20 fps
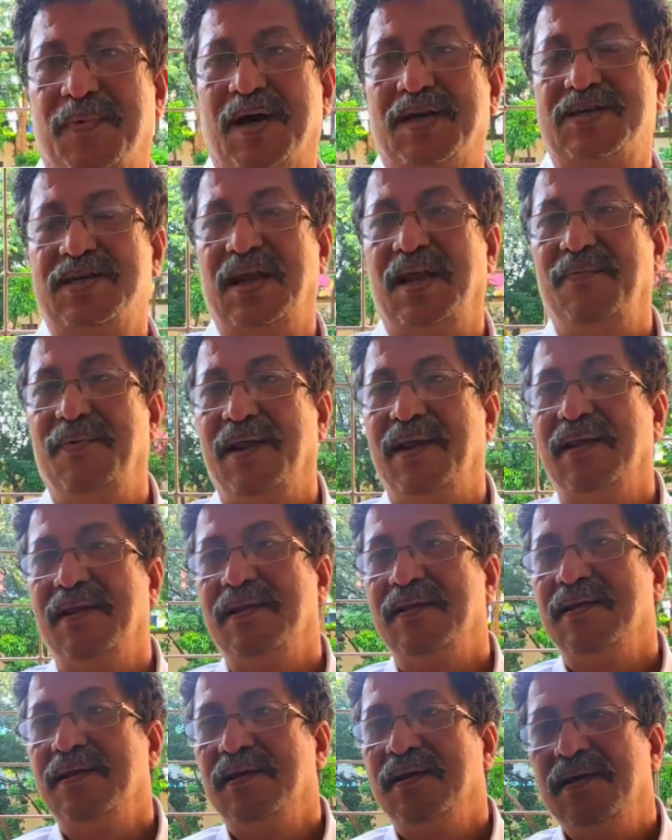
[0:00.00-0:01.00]
much level,
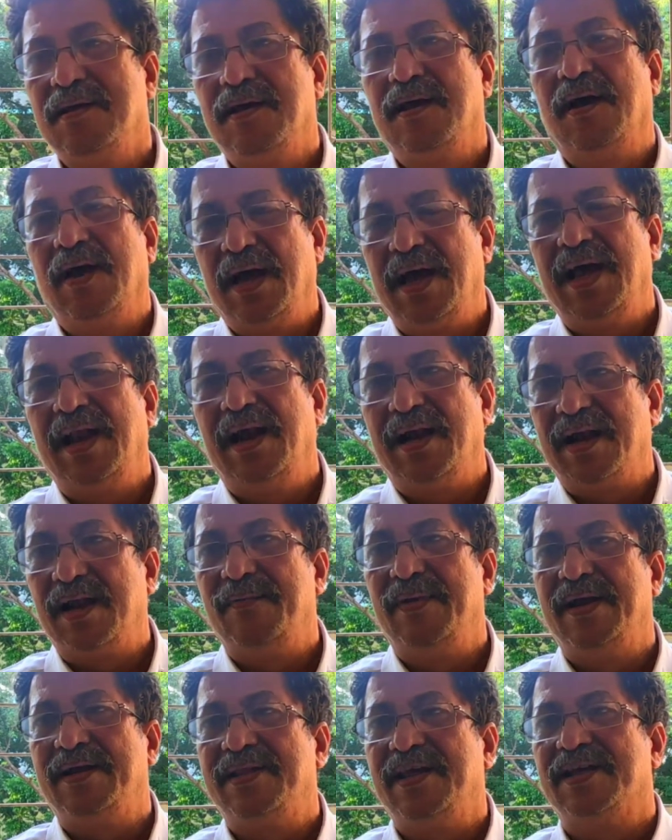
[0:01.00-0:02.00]
a little
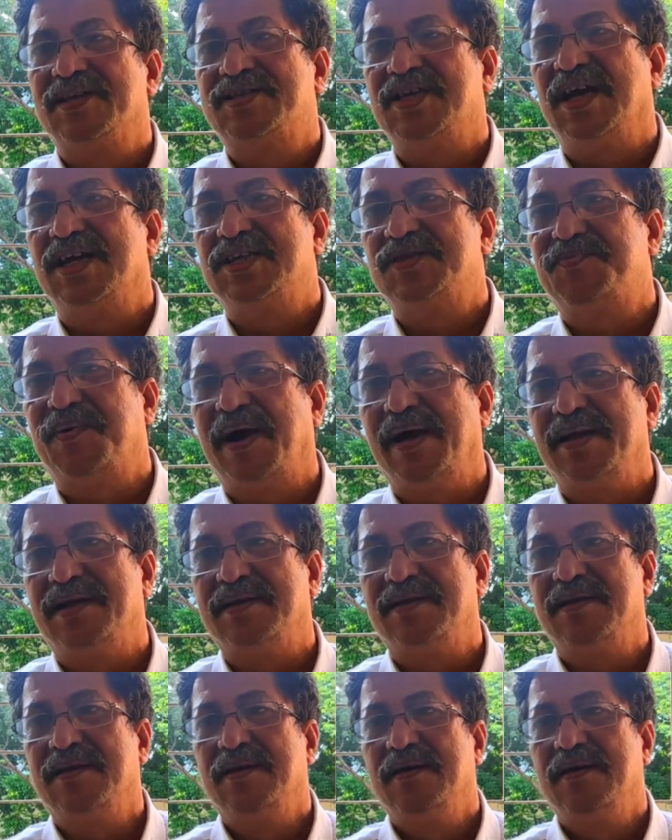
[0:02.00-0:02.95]
bit they are satisfied.